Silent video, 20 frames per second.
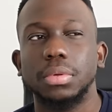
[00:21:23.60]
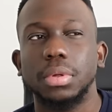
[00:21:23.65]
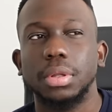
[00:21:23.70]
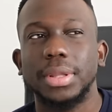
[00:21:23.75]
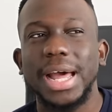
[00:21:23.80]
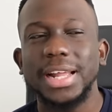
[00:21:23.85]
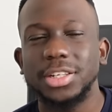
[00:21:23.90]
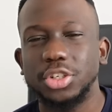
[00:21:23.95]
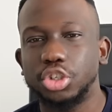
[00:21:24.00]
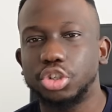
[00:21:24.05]

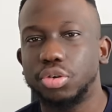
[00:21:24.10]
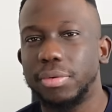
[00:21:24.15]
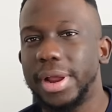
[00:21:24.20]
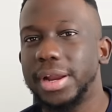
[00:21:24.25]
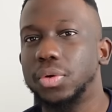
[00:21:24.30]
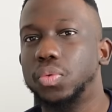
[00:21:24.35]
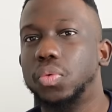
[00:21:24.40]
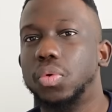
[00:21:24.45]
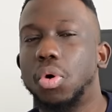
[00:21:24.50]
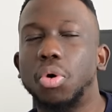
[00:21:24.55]
that
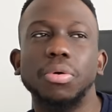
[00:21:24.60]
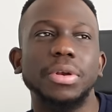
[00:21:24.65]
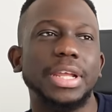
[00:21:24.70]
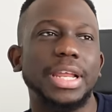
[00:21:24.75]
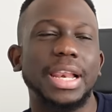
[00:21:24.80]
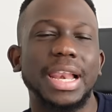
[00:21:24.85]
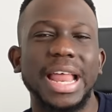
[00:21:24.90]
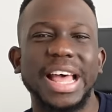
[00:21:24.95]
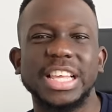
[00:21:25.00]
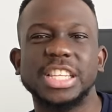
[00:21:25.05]
trend will
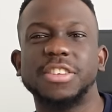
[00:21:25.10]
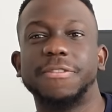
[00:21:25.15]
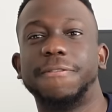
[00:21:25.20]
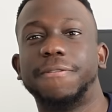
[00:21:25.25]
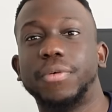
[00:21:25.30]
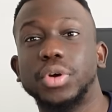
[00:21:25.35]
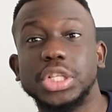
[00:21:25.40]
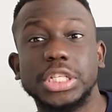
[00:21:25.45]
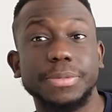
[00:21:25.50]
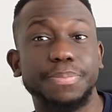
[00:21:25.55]
only last
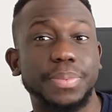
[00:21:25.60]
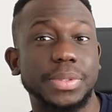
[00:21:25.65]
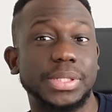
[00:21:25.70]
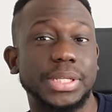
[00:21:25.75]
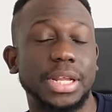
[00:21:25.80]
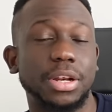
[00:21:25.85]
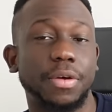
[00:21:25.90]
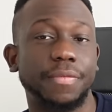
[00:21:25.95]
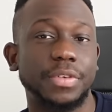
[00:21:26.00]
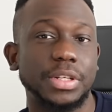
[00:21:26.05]

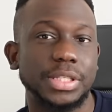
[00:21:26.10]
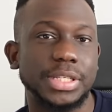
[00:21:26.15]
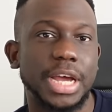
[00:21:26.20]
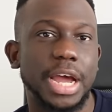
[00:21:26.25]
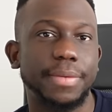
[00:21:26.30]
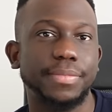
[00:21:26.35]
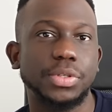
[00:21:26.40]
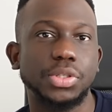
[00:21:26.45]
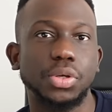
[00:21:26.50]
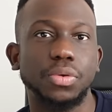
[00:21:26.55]
40% of the
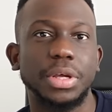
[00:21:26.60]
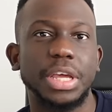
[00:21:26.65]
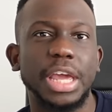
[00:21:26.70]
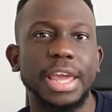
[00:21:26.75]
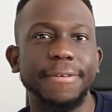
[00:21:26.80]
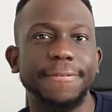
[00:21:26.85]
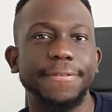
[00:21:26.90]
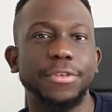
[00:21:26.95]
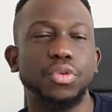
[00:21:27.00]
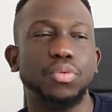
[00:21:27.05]
time. So
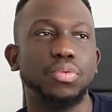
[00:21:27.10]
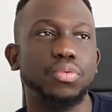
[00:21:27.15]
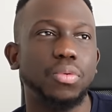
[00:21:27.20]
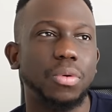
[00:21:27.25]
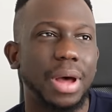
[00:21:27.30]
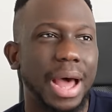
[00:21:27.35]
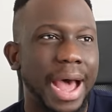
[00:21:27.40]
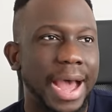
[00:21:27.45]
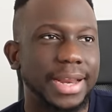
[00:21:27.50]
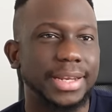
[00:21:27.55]
if
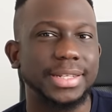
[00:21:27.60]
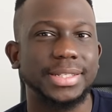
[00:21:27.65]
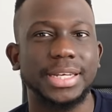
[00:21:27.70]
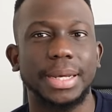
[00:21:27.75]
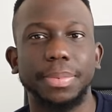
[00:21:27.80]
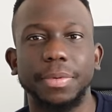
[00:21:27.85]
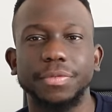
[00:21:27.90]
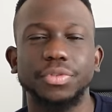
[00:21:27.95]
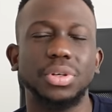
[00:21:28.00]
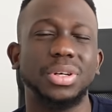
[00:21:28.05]
you are the
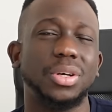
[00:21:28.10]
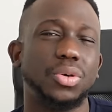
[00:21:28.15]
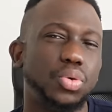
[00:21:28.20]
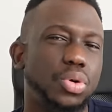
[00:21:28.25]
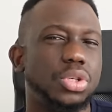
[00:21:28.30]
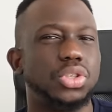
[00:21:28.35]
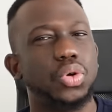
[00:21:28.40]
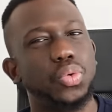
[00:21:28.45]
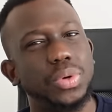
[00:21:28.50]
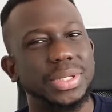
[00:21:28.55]
type of trader
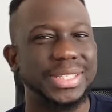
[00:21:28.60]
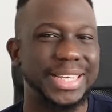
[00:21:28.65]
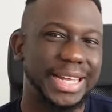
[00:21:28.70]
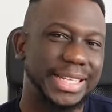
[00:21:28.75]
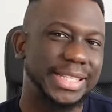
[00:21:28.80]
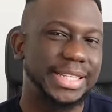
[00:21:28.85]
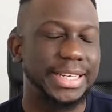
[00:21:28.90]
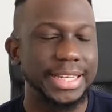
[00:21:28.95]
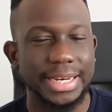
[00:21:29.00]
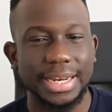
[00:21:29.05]
who is always
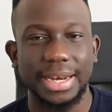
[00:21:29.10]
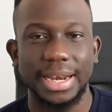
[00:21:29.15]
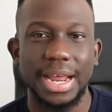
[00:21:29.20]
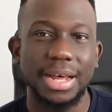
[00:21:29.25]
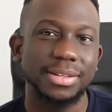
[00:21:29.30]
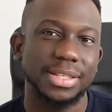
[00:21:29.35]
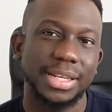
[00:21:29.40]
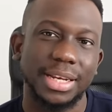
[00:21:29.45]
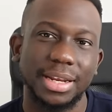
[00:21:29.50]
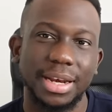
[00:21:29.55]
getting in and
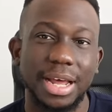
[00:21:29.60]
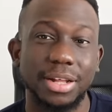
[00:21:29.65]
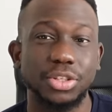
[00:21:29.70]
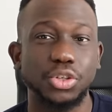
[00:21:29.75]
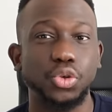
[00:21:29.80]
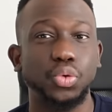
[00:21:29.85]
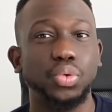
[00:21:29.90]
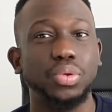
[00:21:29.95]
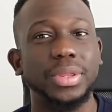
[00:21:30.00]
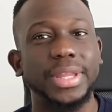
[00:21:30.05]
out, in and out,
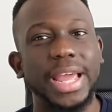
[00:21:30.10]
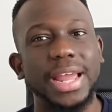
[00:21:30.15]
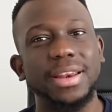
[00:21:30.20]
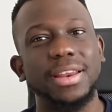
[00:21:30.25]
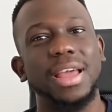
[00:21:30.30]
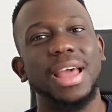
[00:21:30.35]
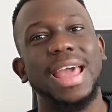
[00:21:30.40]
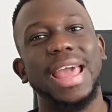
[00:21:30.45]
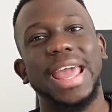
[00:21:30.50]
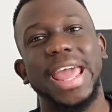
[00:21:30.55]
you will
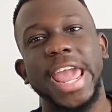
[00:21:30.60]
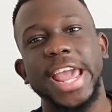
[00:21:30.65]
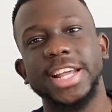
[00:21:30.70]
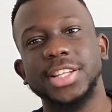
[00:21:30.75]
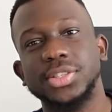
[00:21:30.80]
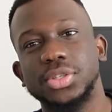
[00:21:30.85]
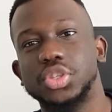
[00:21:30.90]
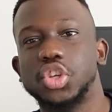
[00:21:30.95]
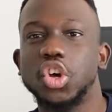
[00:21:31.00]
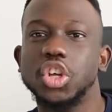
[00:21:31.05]
then
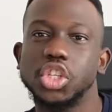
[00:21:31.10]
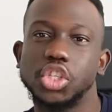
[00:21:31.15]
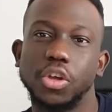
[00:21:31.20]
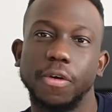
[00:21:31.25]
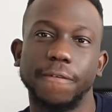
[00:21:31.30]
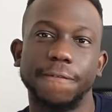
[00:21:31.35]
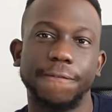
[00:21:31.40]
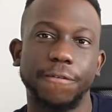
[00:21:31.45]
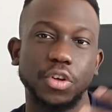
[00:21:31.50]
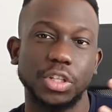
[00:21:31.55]
exhaust
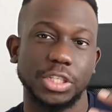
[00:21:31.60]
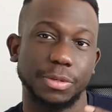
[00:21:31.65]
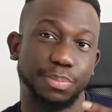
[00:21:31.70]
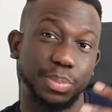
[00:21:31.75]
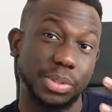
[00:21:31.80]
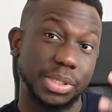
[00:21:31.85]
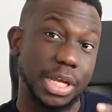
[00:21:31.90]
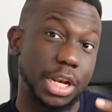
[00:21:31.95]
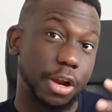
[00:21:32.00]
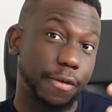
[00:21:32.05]
your
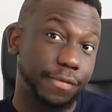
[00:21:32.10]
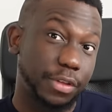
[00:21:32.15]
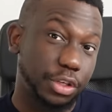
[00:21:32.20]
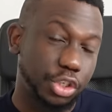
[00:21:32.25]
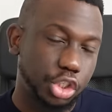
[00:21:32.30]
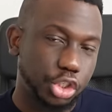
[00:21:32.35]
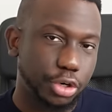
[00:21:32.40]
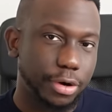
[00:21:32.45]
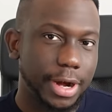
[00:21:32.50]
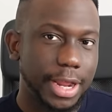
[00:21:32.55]
40% of the
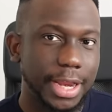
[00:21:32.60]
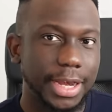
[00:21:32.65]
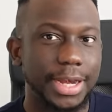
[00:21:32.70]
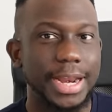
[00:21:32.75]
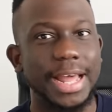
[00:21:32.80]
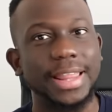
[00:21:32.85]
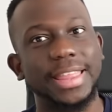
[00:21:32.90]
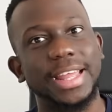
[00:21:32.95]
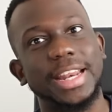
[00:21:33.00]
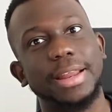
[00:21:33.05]
trend
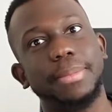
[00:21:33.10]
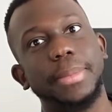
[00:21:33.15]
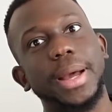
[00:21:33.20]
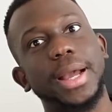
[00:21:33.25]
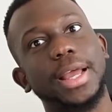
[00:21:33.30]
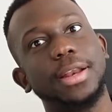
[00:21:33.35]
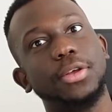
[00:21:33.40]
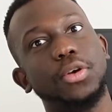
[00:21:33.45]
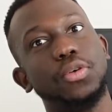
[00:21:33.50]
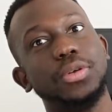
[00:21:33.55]
and then the
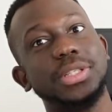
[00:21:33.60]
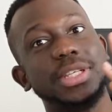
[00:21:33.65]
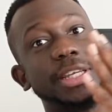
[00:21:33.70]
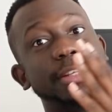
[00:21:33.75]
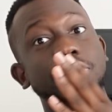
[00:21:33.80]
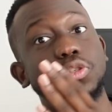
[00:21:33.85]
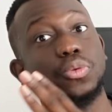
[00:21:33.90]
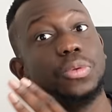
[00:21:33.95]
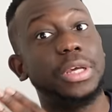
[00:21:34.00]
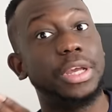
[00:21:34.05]
market goes
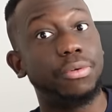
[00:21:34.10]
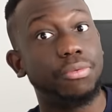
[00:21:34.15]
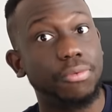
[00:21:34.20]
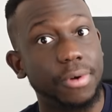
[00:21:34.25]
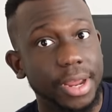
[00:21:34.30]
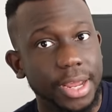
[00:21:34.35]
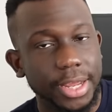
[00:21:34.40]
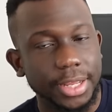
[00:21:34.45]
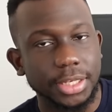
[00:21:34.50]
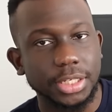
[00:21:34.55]
into a
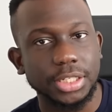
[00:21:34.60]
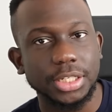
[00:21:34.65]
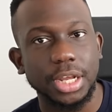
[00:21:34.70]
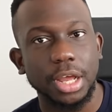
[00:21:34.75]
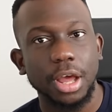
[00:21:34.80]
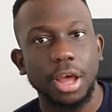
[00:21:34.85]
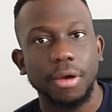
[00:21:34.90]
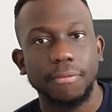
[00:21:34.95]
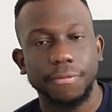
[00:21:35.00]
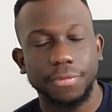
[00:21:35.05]
range
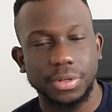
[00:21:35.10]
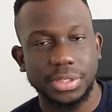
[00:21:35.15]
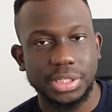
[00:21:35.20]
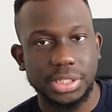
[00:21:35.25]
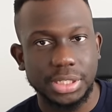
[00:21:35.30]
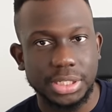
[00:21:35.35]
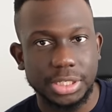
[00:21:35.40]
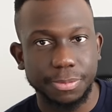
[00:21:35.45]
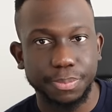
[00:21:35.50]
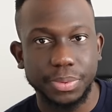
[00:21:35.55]
for
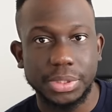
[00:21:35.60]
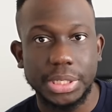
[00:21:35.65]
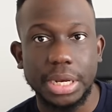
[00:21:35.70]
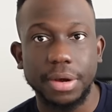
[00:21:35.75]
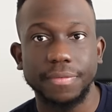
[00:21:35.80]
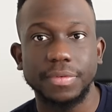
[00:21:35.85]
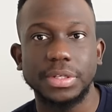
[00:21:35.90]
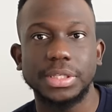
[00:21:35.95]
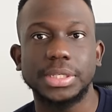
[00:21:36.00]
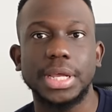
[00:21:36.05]
60%
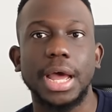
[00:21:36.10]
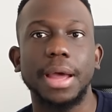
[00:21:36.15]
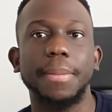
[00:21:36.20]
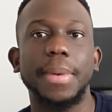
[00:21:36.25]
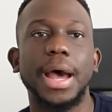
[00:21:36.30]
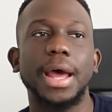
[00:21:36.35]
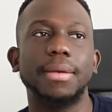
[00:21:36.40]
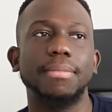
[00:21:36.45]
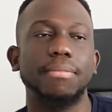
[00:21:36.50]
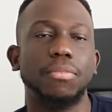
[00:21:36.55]
of the
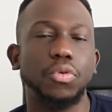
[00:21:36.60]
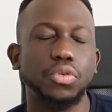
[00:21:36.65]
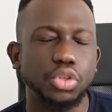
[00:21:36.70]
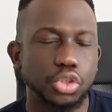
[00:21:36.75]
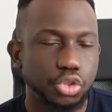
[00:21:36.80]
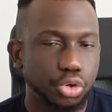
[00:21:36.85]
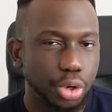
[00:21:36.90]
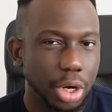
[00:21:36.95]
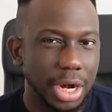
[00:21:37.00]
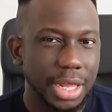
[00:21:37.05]
time. And
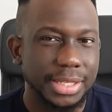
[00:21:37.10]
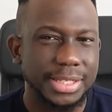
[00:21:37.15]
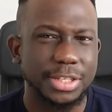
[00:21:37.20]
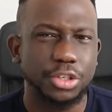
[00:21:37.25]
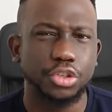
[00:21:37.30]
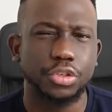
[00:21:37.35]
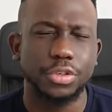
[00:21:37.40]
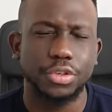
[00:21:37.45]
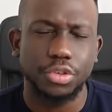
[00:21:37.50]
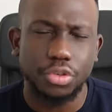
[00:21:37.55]
most traders
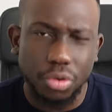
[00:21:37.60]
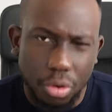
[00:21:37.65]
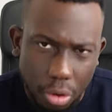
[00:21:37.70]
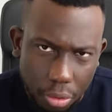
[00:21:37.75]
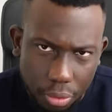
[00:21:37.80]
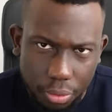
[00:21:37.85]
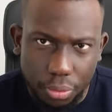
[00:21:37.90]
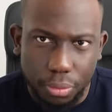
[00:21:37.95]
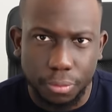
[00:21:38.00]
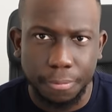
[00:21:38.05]

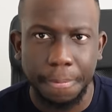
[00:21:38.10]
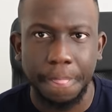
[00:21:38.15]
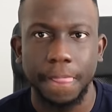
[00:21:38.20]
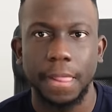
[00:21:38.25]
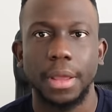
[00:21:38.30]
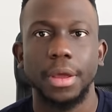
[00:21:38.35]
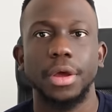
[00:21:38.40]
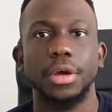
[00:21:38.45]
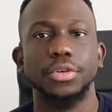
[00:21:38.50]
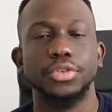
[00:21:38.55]
struggle
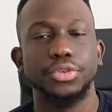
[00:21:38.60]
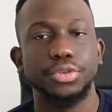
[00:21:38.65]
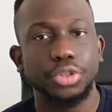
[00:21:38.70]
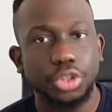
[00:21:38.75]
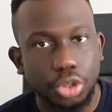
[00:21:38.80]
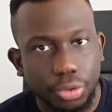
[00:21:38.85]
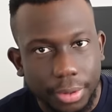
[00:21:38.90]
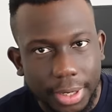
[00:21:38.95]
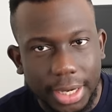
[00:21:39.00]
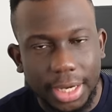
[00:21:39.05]
to
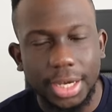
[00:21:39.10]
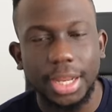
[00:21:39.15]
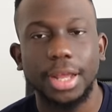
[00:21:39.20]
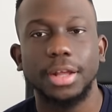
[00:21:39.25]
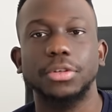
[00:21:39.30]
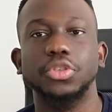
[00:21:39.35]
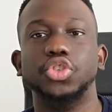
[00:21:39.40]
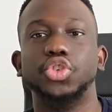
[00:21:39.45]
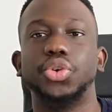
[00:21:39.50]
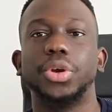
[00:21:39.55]

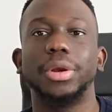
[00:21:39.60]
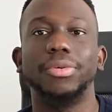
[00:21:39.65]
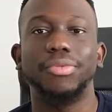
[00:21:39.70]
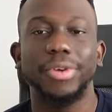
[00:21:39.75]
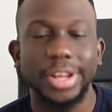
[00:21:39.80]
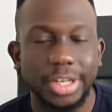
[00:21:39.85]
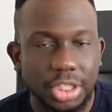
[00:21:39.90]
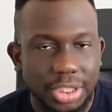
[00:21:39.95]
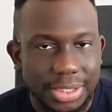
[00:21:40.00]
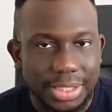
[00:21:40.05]
trade during
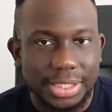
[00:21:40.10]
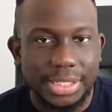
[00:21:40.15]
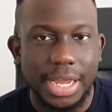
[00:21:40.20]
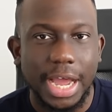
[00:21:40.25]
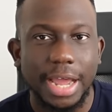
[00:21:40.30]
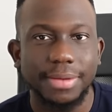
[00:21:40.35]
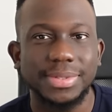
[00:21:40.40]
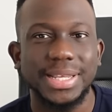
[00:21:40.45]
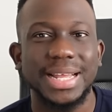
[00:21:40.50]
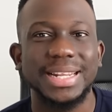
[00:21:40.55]
ranging
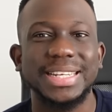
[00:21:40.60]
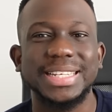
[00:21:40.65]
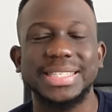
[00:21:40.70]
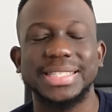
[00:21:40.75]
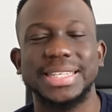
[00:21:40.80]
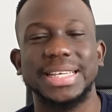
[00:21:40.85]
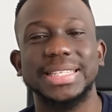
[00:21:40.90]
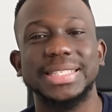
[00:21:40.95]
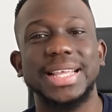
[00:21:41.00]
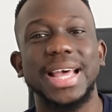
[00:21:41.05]
times and this
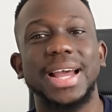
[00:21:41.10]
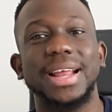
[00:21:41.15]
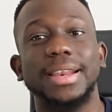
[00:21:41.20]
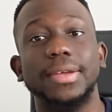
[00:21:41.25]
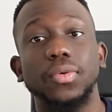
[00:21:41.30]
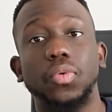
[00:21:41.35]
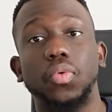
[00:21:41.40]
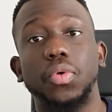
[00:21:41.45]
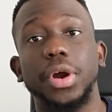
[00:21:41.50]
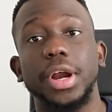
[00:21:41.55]
is
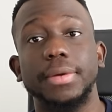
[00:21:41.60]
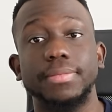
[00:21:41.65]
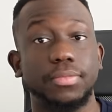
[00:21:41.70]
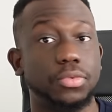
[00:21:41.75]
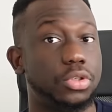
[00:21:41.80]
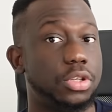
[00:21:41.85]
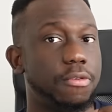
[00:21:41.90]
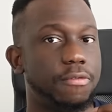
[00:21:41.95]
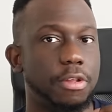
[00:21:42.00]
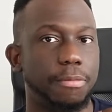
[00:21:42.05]
exactly where
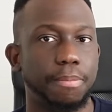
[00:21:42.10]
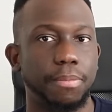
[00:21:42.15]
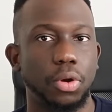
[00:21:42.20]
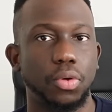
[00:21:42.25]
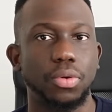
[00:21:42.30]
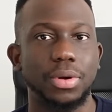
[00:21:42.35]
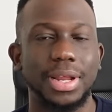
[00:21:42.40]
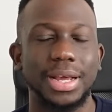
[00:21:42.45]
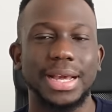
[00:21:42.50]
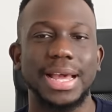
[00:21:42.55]
most of the
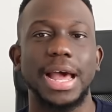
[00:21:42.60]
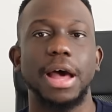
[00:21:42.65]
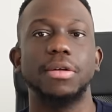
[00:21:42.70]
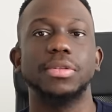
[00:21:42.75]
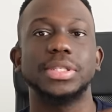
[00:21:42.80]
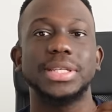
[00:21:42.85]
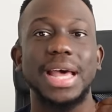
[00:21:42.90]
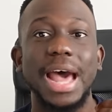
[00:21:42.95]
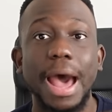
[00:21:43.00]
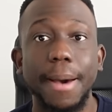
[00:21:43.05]
blown
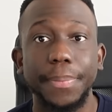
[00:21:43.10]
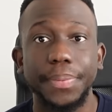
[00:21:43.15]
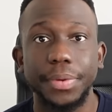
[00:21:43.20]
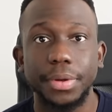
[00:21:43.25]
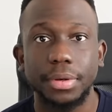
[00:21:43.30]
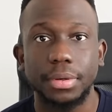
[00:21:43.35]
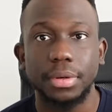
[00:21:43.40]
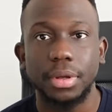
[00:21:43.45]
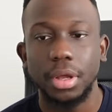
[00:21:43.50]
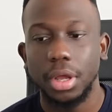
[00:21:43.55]
accounts
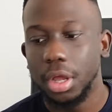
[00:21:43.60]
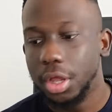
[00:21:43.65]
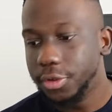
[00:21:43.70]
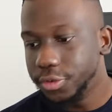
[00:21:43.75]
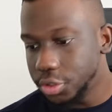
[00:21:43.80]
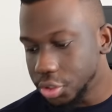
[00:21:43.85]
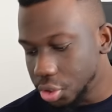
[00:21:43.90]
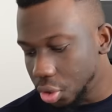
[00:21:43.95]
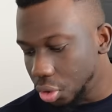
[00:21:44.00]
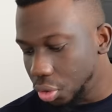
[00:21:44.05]
happen.
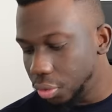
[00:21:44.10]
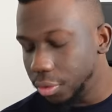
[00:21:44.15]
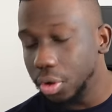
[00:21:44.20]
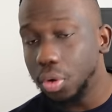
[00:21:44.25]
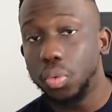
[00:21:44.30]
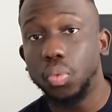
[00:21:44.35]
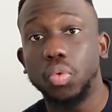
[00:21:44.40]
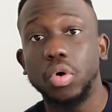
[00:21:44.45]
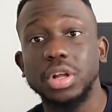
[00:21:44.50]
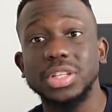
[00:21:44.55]
So
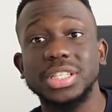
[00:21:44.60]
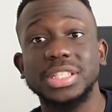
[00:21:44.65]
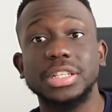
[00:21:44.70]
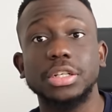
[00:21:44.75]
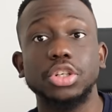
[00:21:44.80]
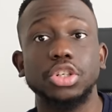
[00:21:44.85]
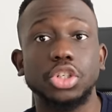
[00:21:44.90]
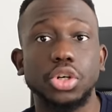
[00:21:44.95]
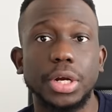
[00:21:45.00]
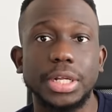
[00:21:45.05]
once
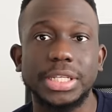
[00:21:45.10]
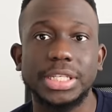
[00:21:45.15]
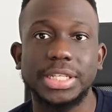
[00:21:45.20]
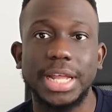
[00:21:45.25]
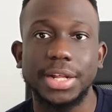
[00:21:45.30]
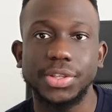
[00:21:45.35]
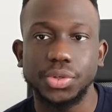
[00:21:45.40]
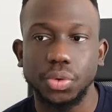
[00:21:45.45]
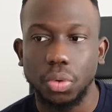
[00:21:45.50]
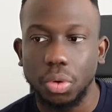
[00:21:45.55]
the trend
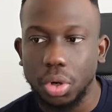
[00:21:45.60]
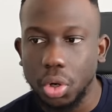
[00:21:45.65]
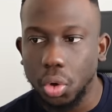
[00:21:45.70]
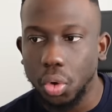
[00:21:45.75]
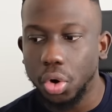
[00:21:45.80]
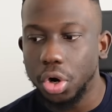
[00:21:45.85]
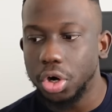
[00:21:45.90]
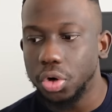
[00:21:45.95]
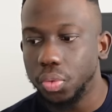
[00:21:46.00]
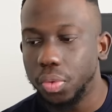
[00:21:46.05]
starts to
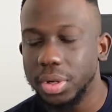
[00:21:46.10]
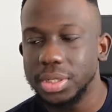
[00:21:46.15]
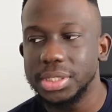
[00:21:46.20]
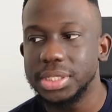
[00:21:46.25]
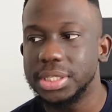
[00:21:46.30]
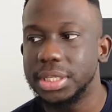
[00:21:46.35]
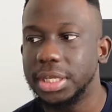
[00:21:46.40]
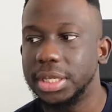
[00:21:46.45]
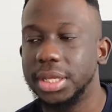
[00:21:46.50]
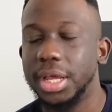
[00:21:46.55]
occur,
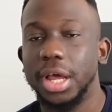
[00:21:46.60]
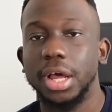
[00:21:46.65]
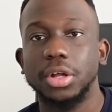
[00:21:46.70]
once the